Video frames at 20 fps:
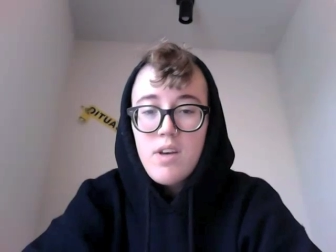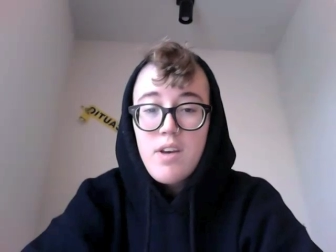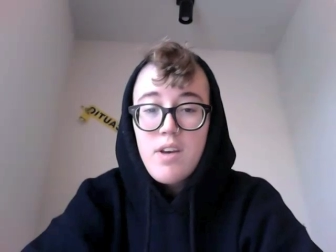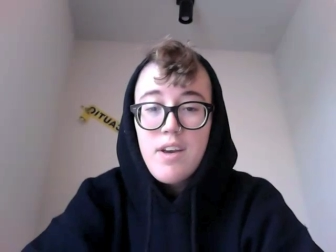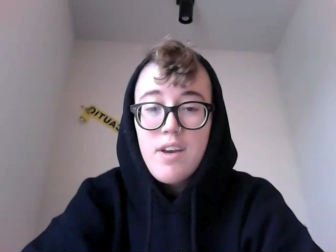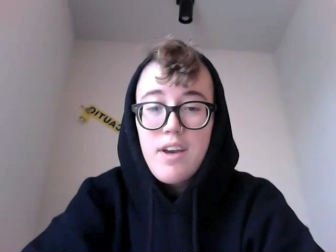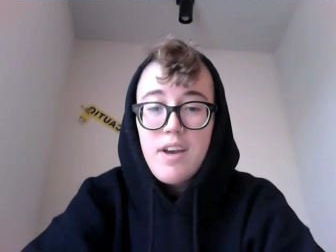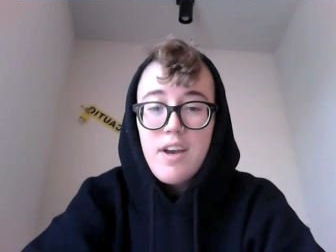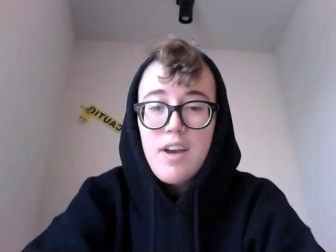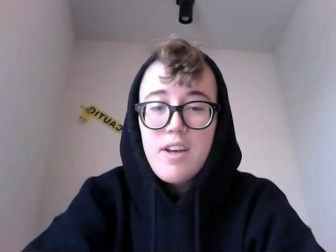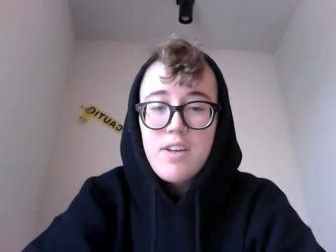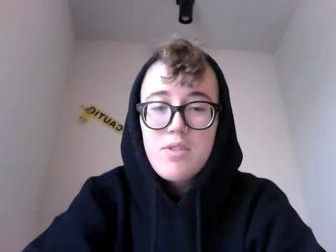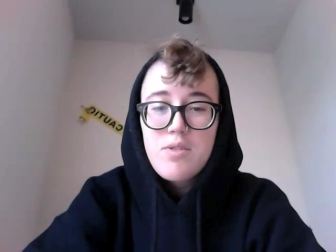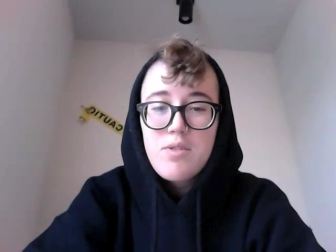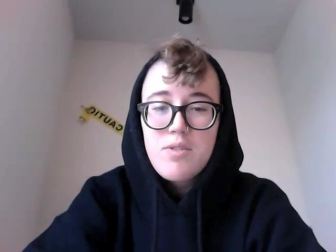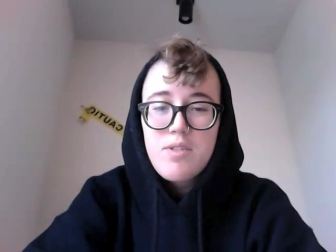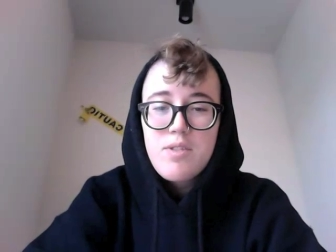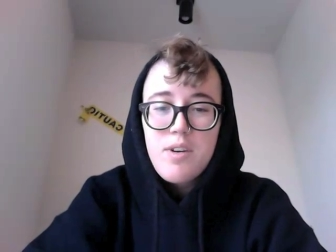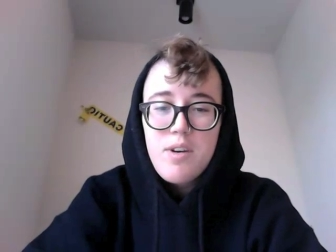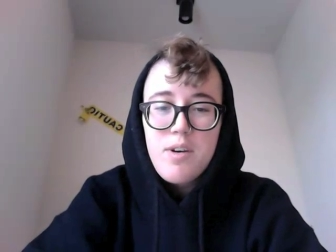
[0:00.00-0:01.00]
Hey guys,
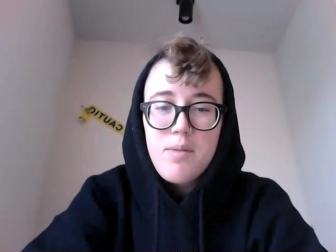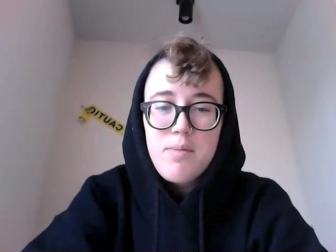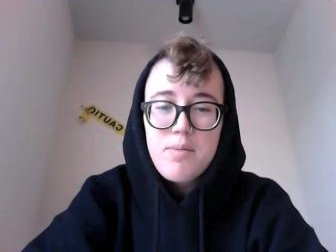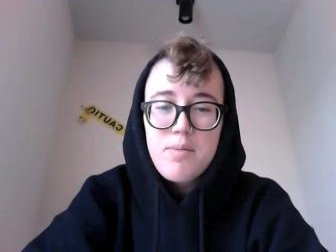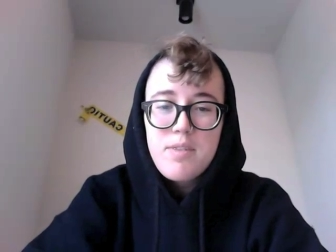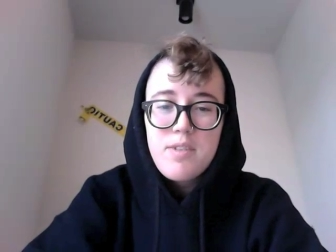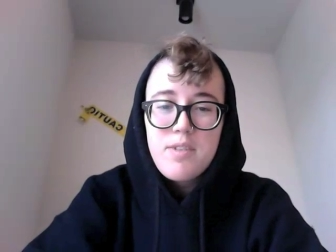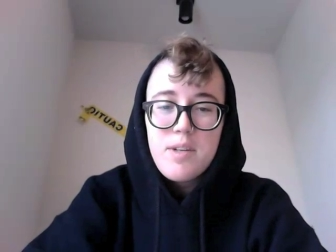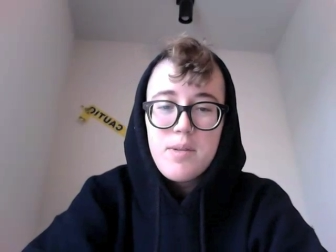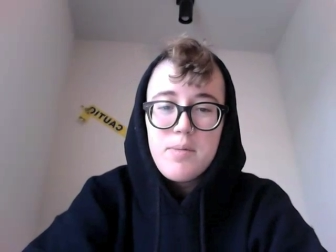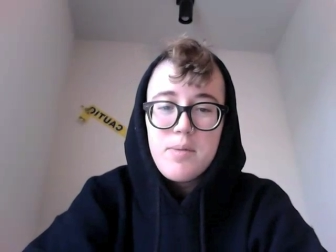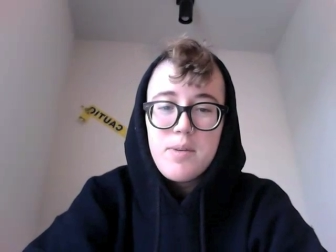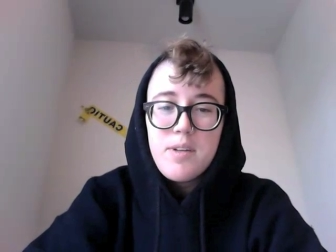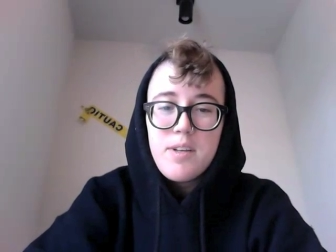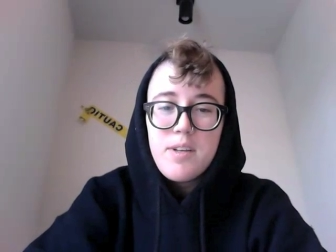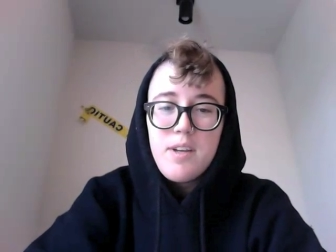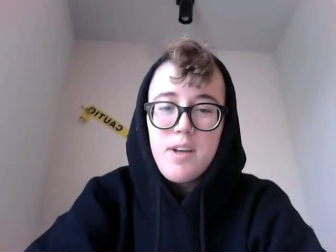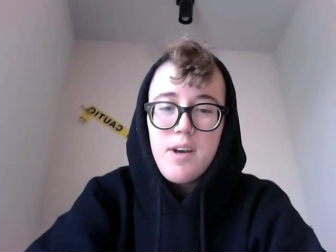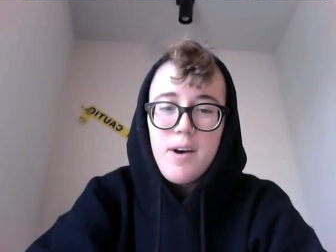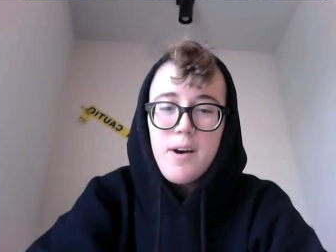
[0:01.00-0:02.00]
what's up? It's
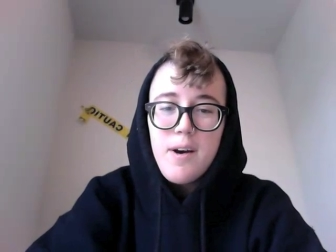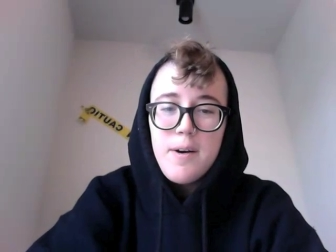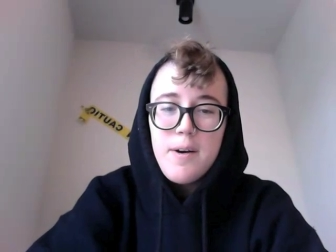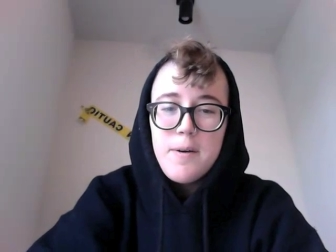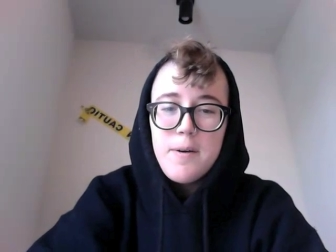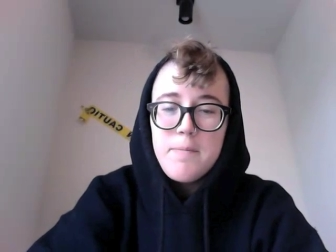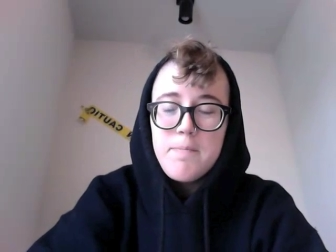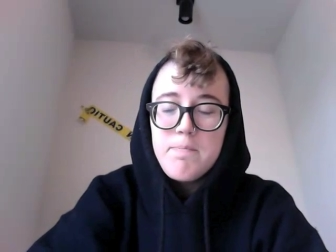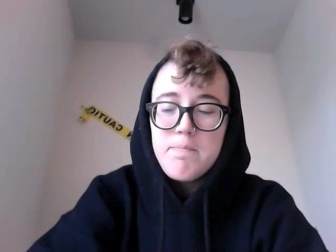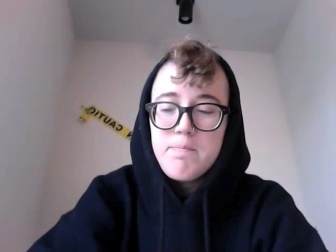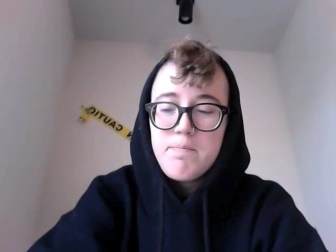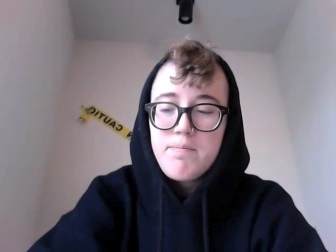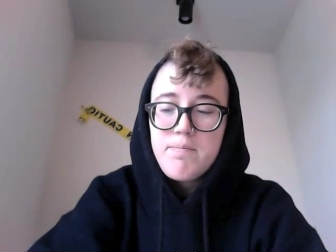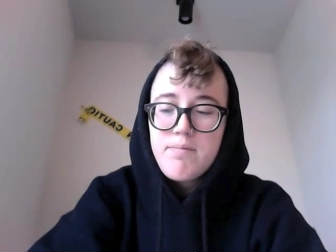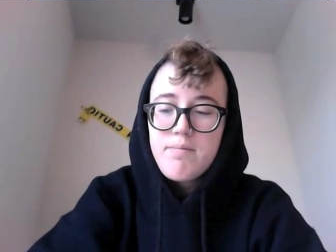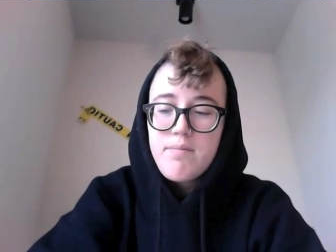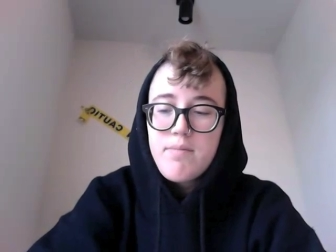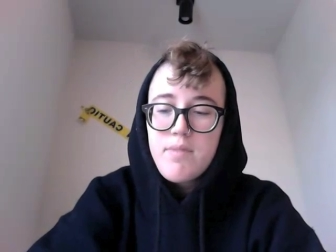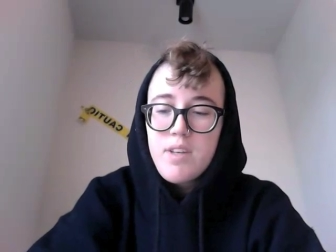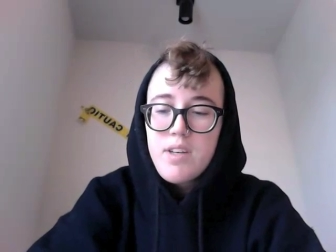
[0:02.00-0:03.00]
Eben. Um,
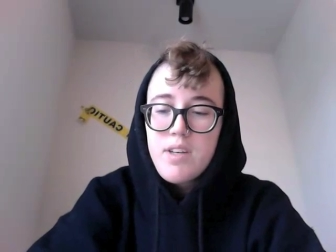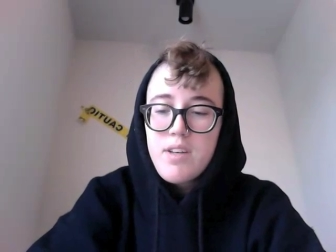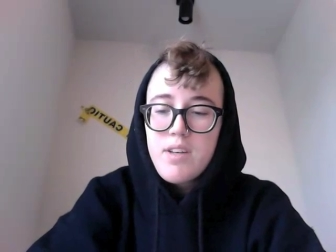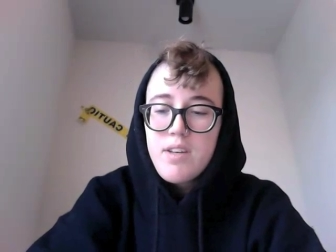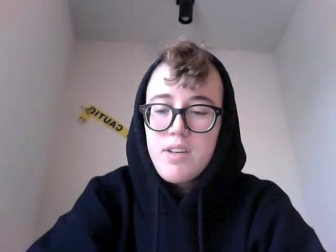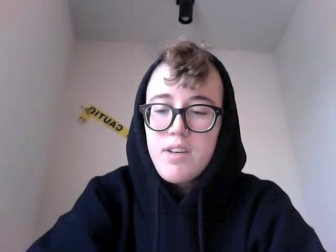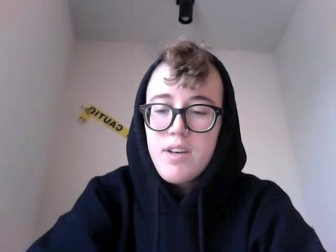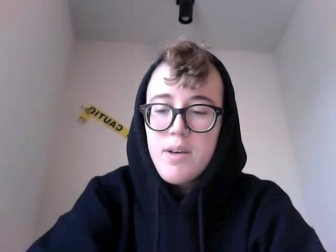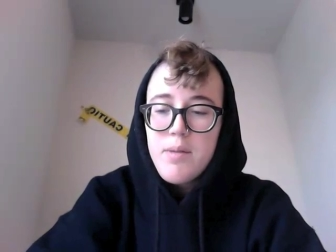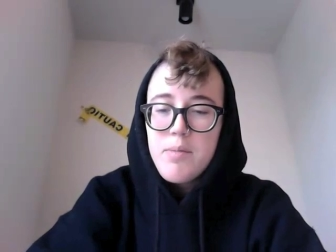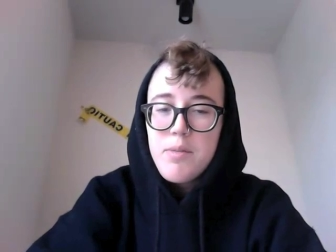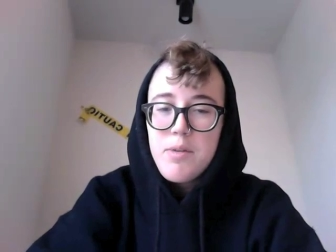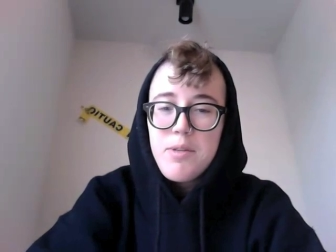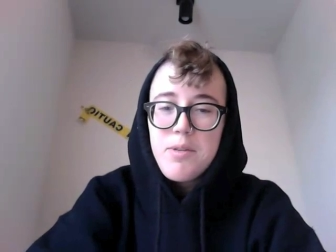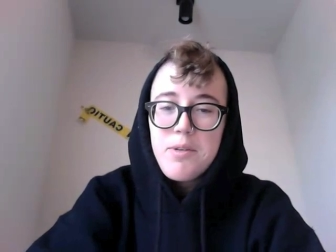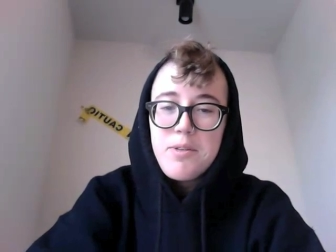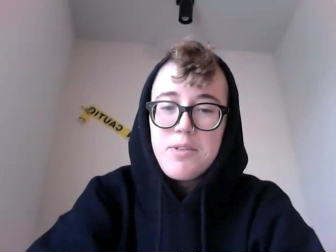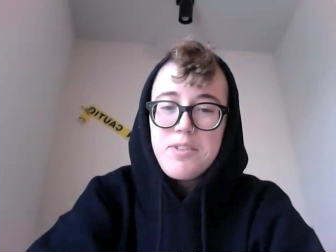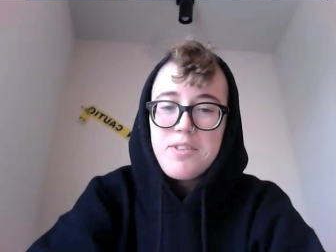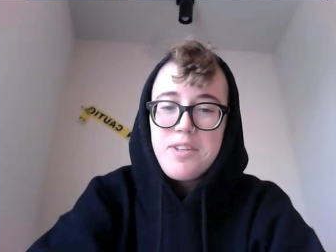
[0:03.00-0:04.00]
I'm a
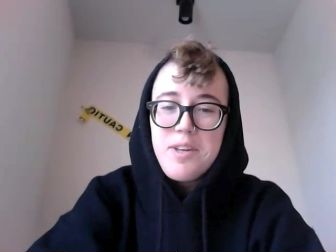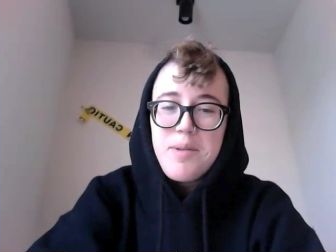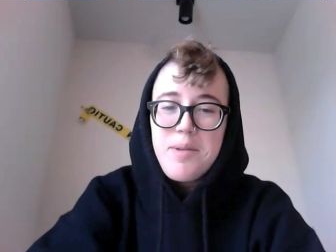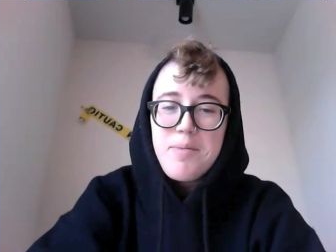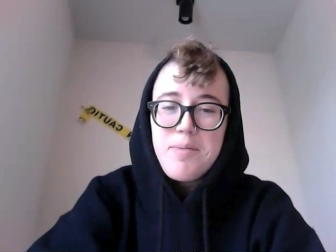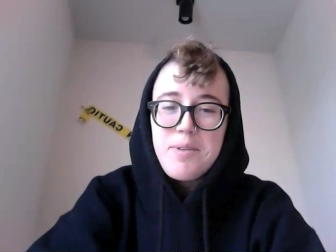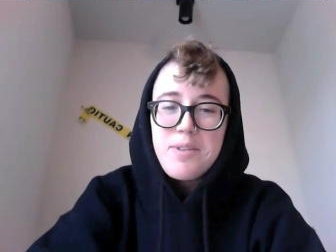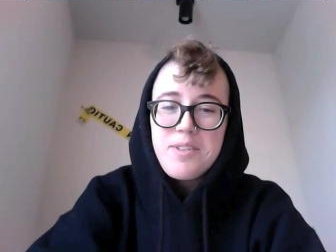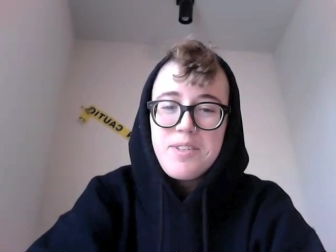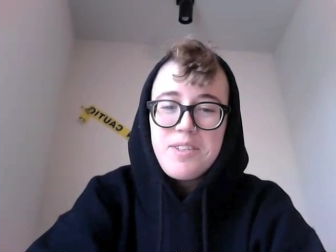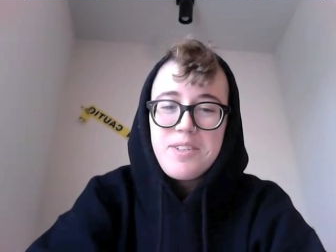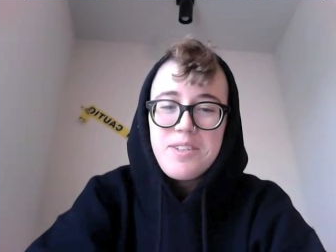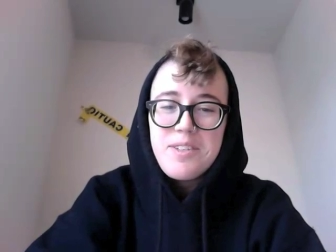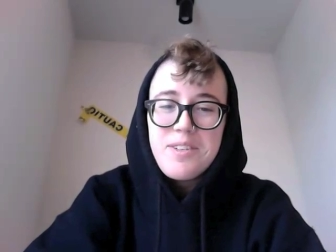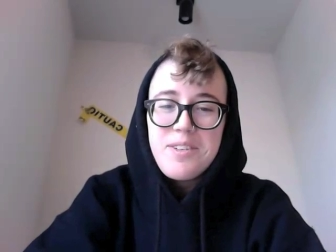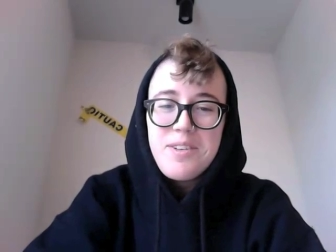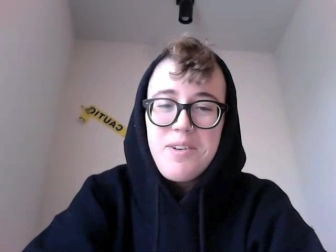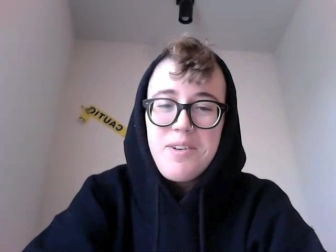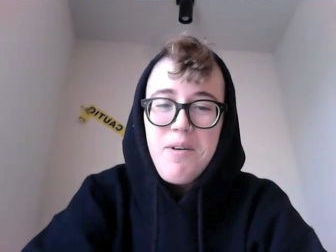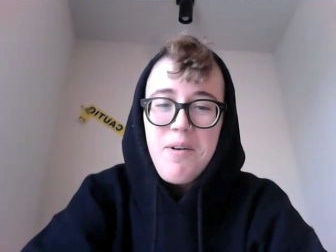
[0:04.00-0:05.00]
Thursday
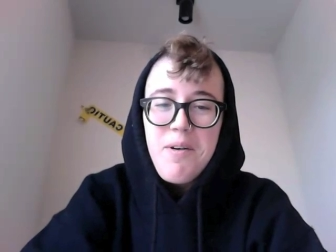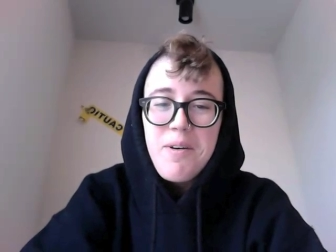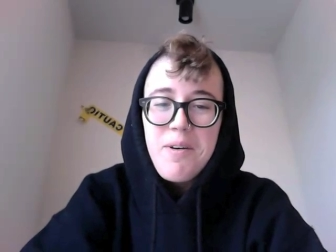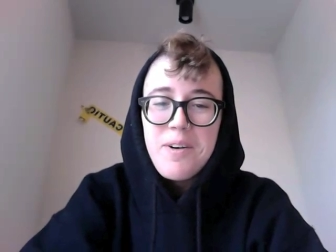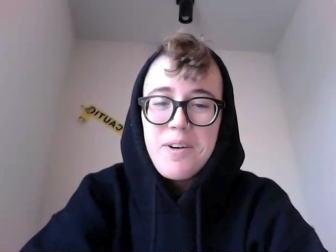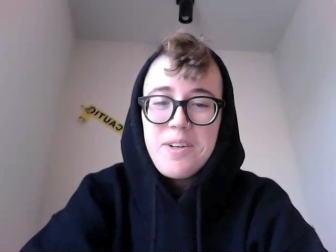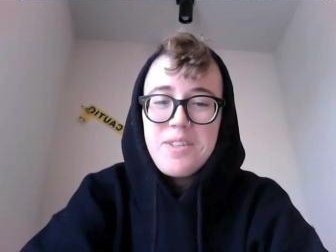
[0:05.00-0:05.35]
person, or